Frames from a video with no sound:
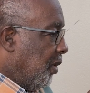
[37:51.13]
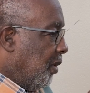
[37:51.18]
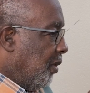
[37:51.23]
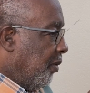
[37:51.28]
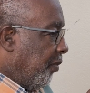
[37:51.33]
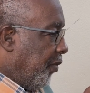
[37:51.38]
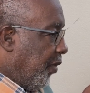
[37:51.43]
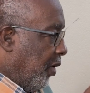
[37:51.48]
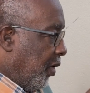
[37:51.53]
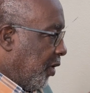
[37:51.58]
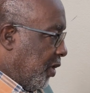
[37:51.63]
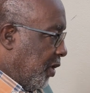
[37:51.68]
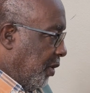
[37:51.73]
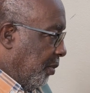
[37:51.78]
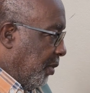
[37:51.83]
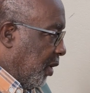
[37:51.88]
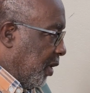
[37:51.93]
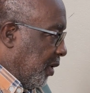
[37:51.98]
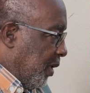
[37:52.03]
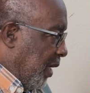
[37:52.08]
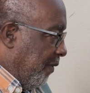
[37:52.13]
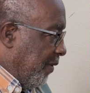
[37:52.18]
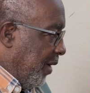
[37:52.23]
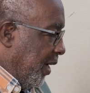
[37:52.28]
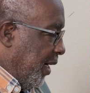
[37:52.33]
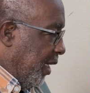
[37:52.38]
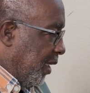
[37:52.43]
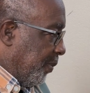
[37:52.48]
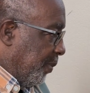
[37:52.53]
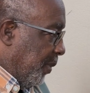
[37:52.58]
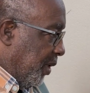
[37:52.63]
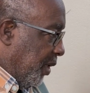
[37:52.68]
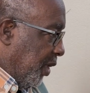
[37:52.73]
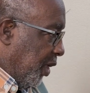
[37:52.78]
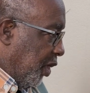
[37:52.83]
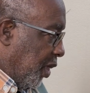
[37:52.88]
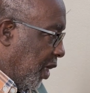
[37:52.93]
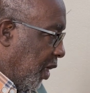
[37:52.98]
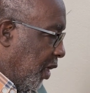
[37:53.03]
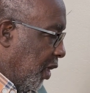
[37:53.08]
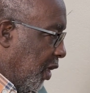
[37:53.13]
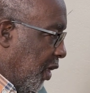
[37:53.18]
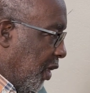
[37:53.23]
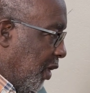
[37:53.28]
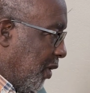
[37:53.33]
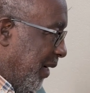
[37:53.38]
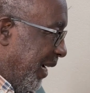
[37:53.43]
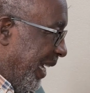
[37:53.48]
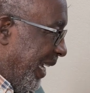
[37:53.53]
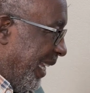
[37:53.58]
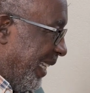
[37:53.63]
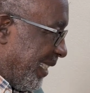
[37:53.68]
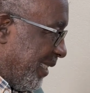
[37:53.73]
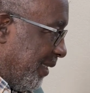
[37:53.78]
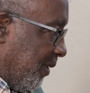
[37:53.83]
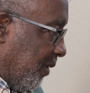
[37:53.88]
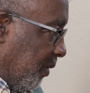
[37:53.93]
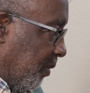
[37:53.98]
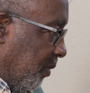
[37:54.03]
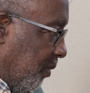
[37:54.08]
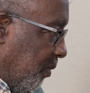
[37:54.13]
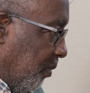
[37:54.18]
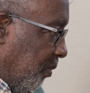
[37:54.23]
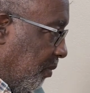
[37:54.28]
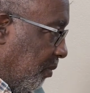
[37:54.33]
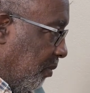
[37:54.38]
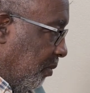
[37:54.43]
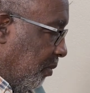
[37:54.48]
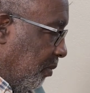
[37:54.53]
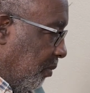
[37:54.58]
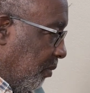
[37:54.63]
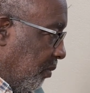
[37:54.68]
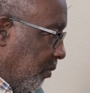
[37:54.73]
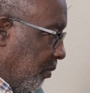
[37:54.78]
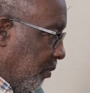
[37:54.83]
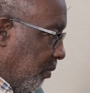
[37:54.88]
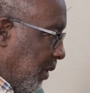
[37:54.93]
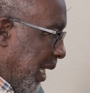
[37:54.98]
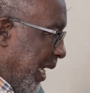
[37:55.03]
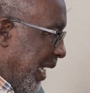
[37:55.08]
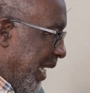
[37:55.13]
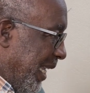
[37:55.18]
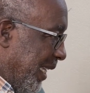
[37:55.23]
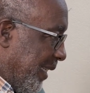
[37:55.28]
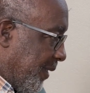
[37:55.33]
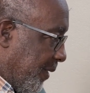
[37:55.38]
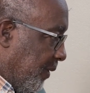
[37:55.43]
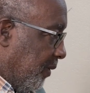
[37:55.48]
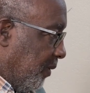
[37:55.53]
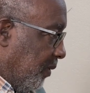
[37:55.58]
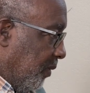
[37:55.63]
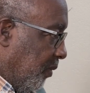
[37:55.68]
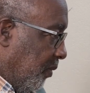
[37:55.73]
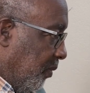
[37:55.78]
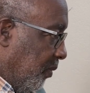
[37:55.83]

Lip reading: first you must have a disposition to listen. Listen.